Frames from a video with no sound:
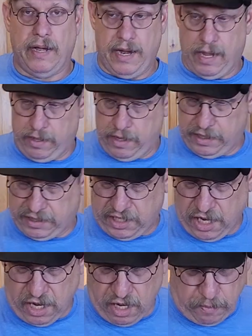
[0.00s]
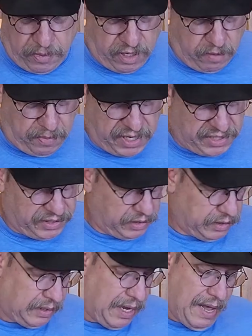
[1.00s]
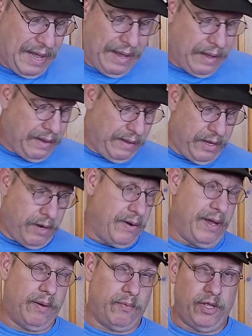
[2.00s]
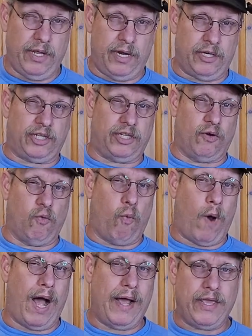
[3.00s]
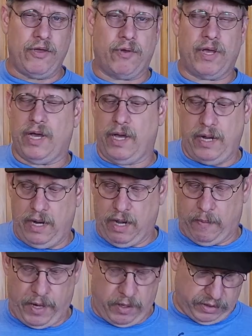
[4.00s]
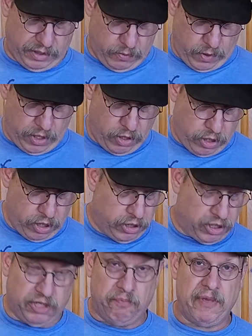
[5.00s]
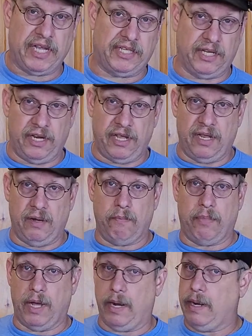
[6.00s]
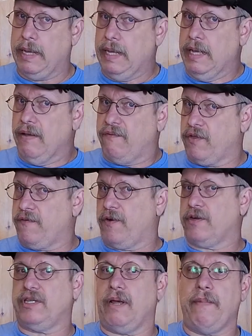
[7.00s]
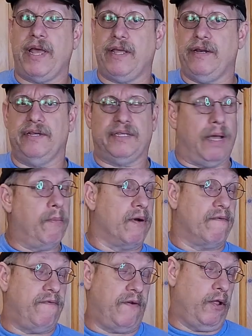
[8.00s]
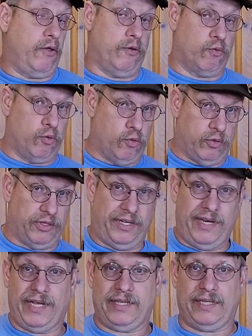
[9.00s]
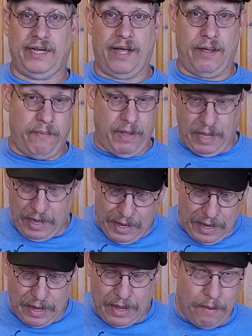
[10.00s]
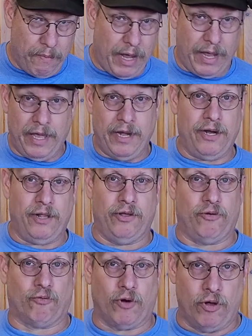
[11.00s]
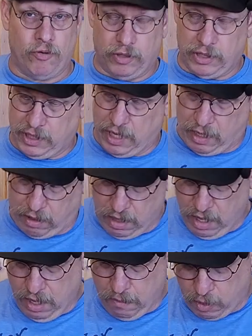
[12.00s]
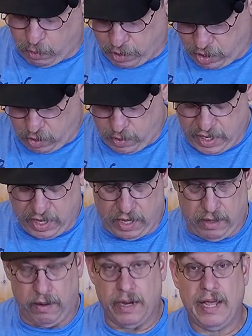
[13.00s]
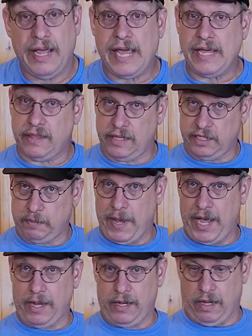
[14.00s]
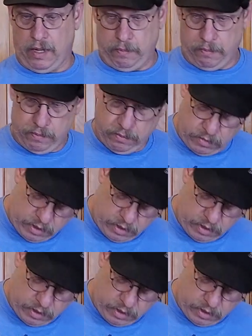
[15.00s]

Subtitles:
Now that it's cut up into pieces, you know, and I'm really not sure why you cut it up. I don't see why you couldn't just mix it in, but for the first time making this, I'm gonna follow the rules. Next time, I might hit it a little rogue style. But we're gonna go ahead and heat this back up.